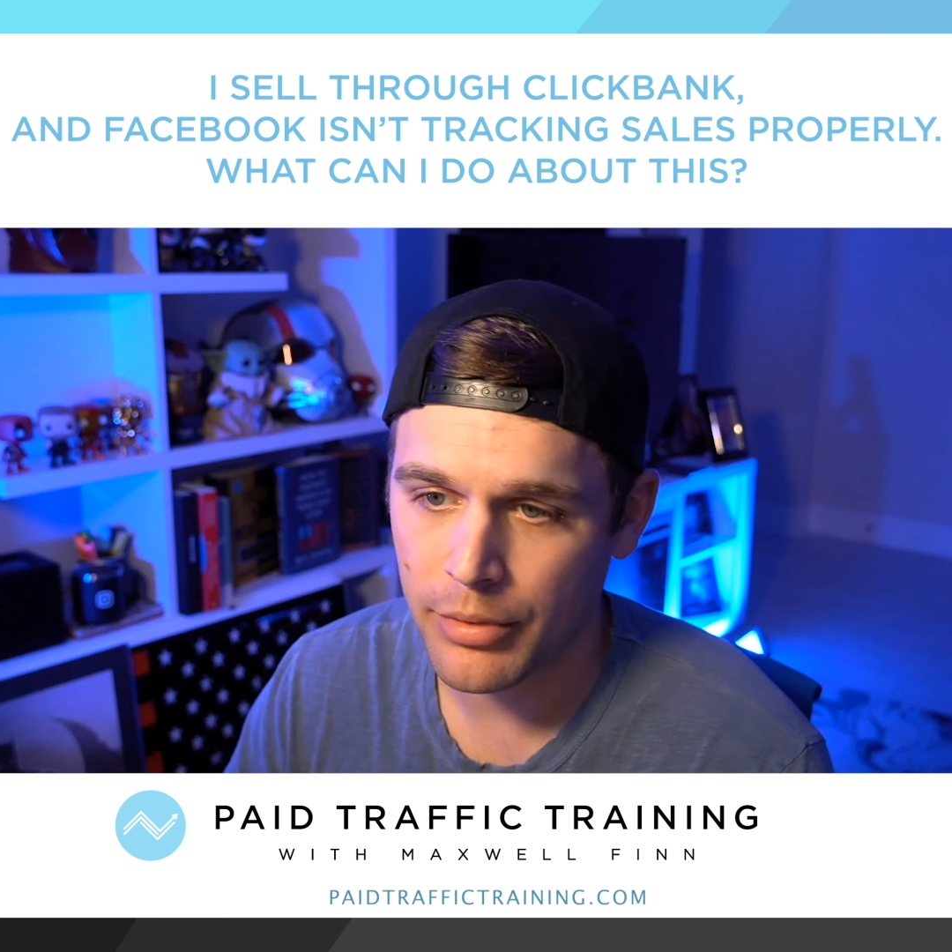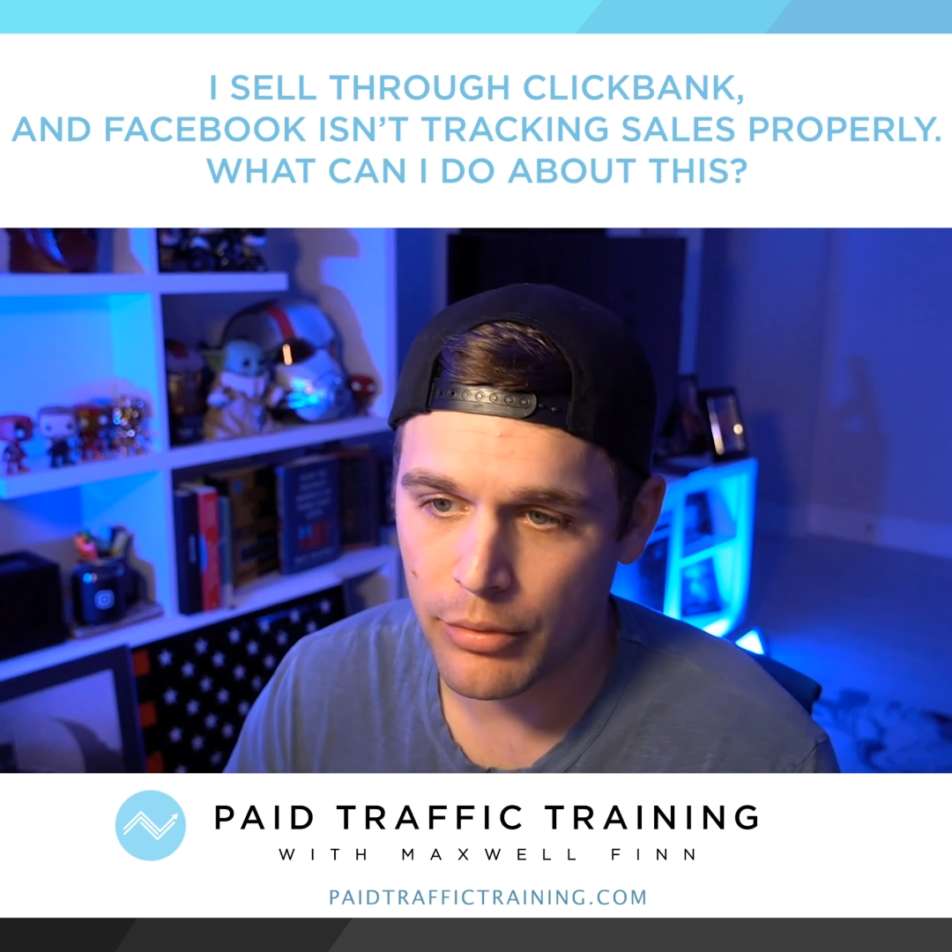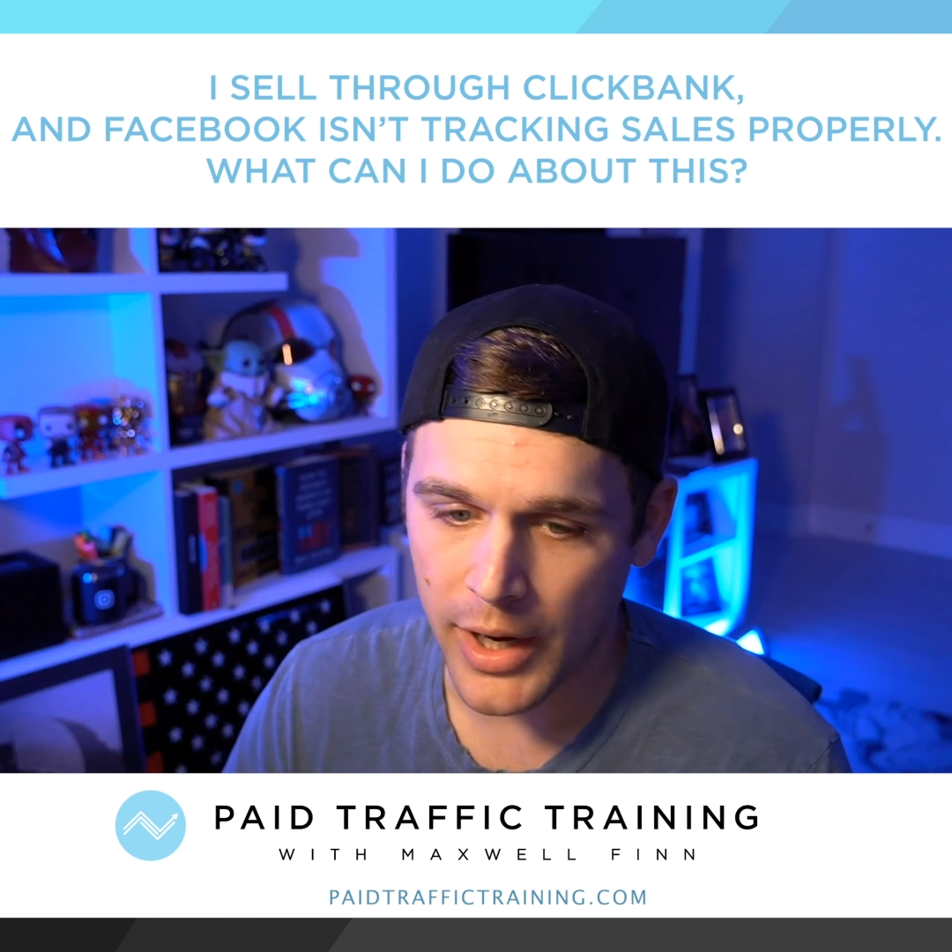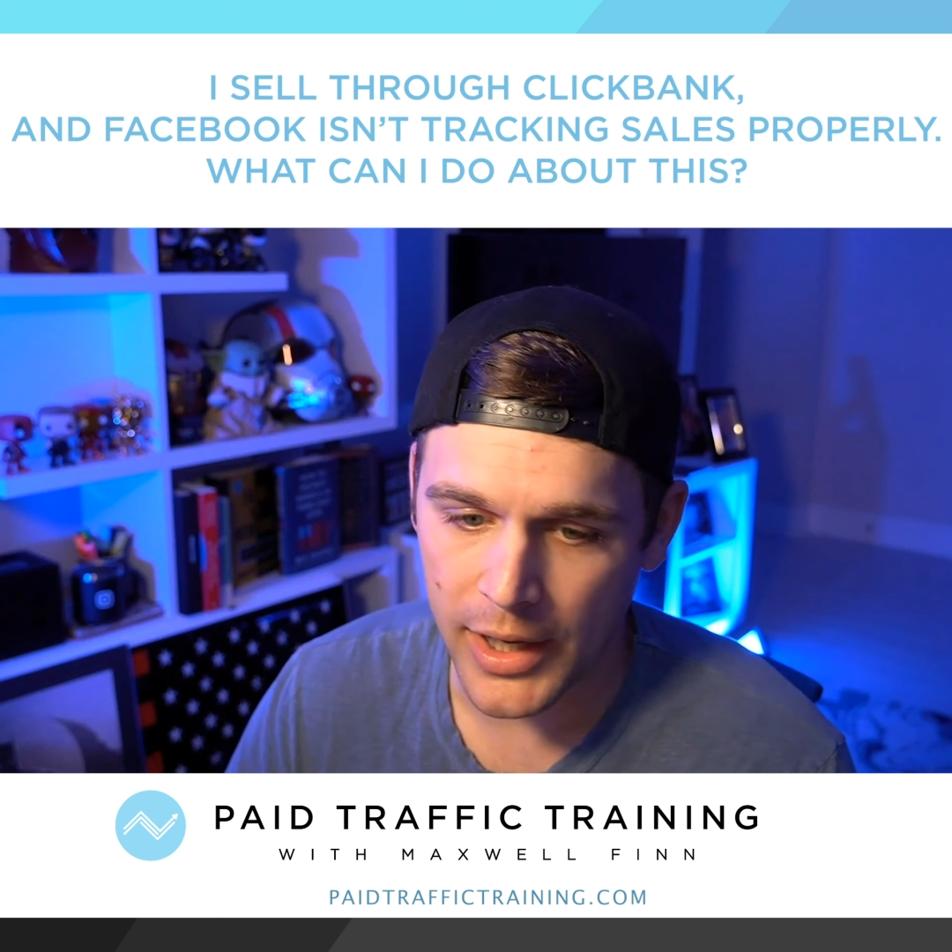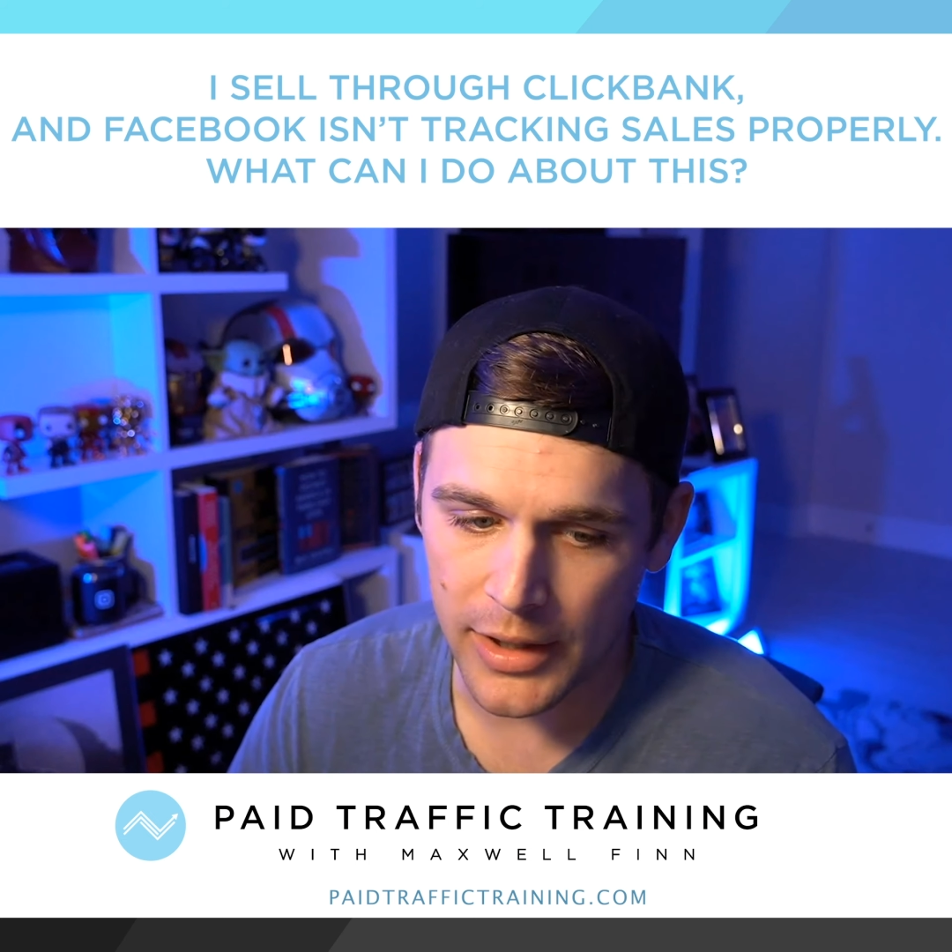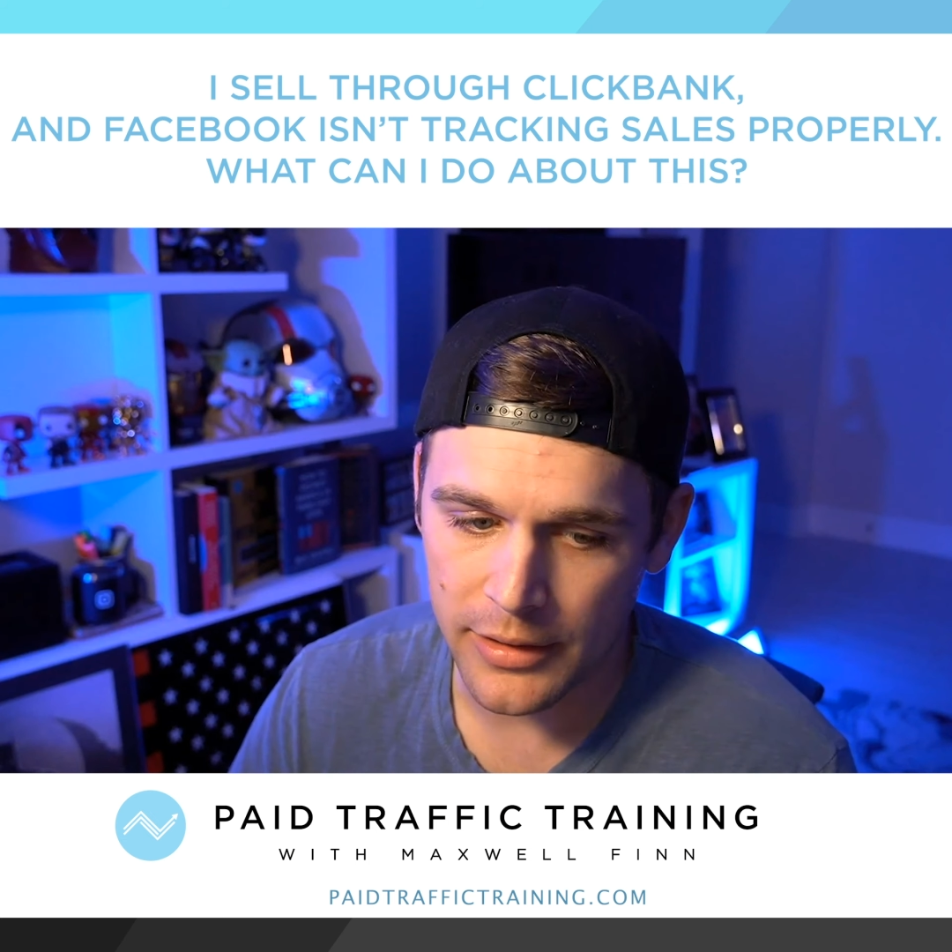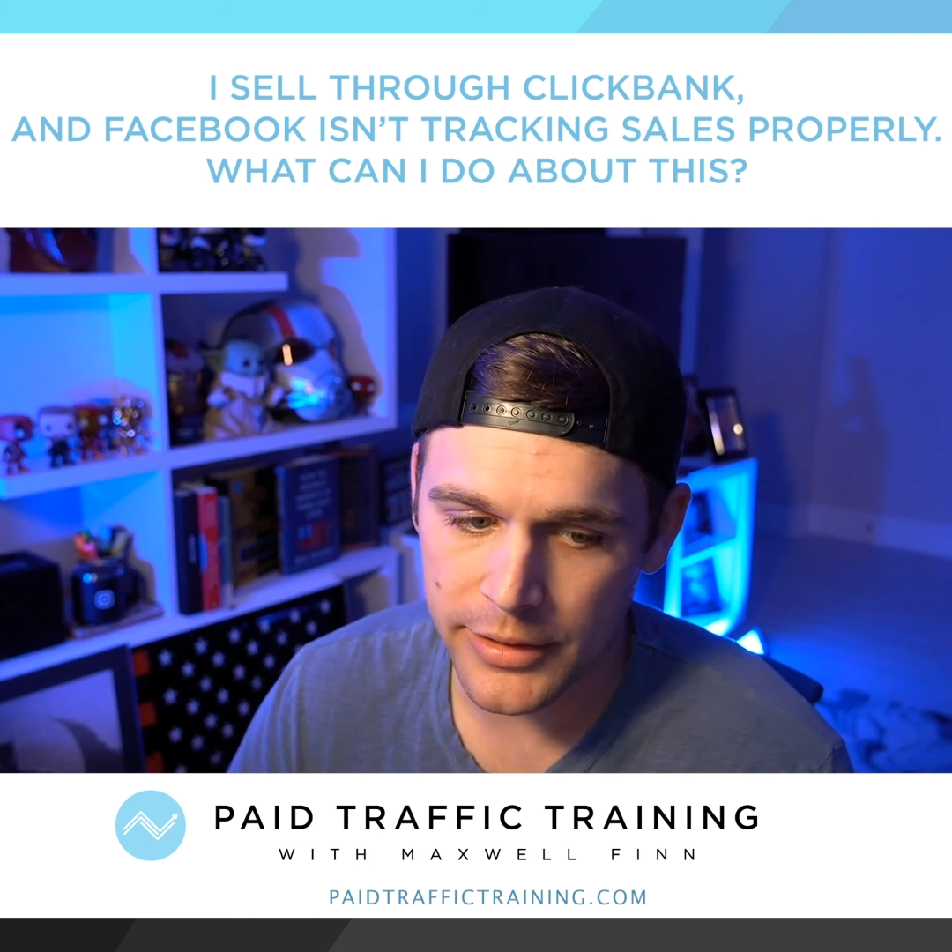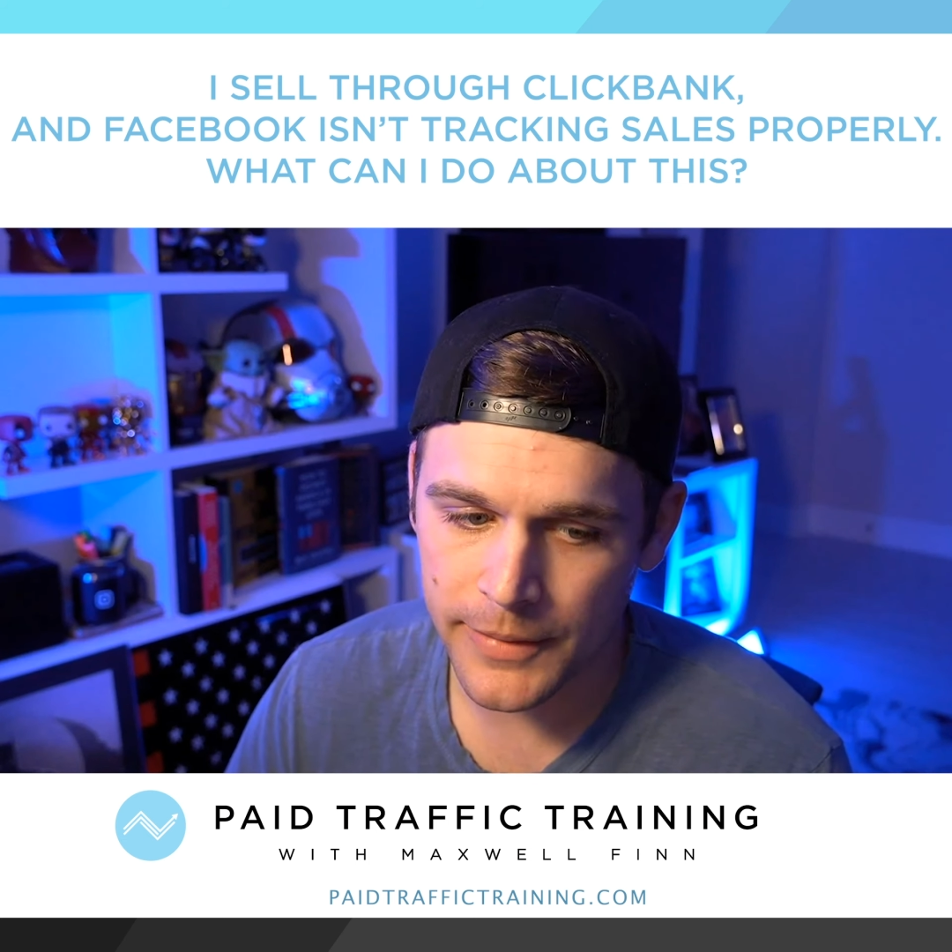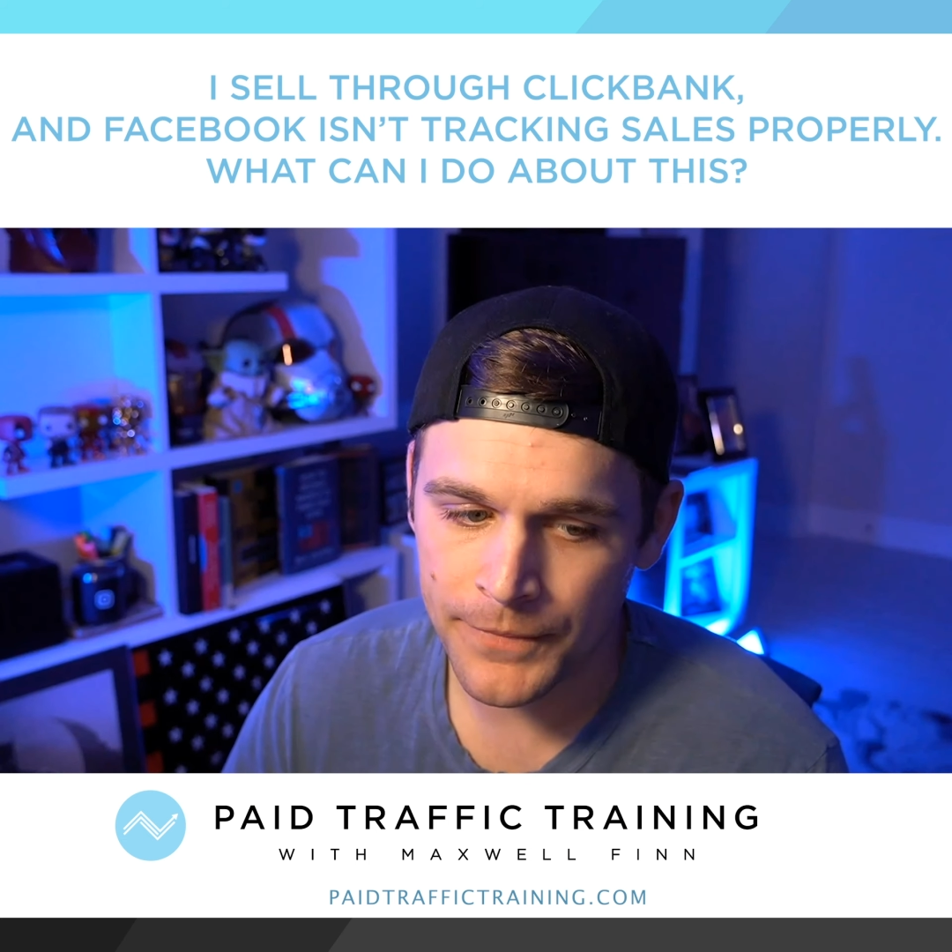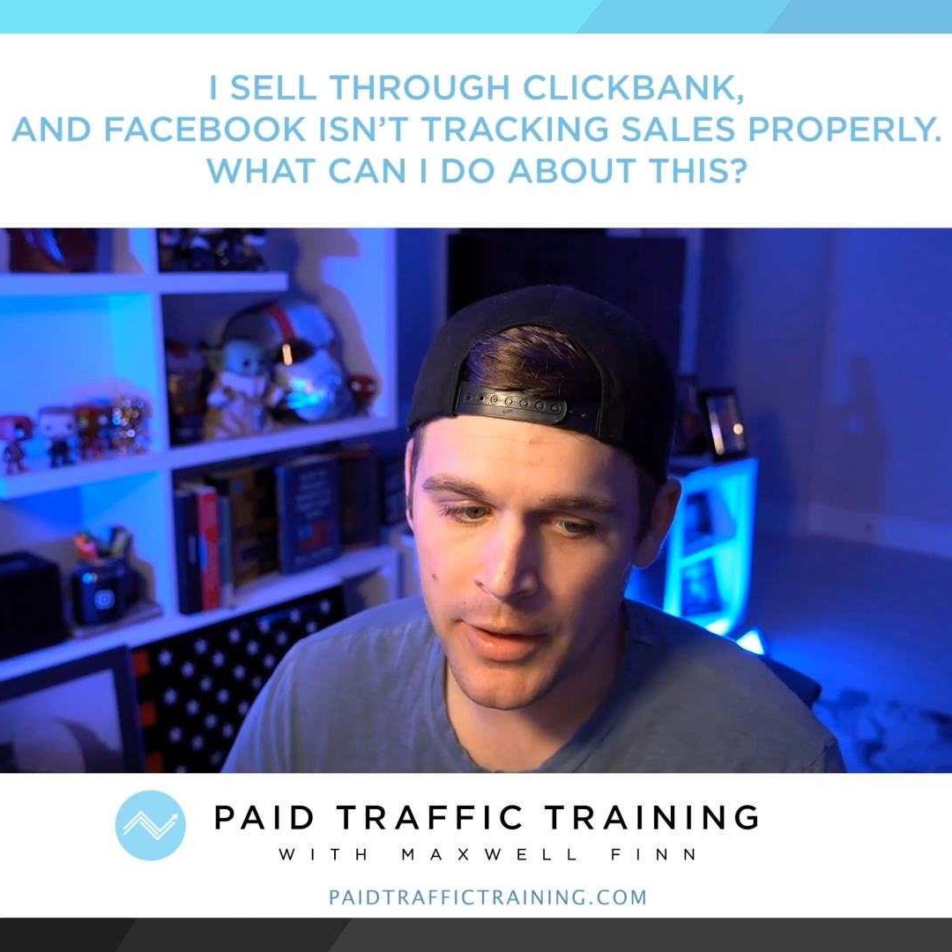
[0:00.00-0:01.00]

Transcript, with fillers: brand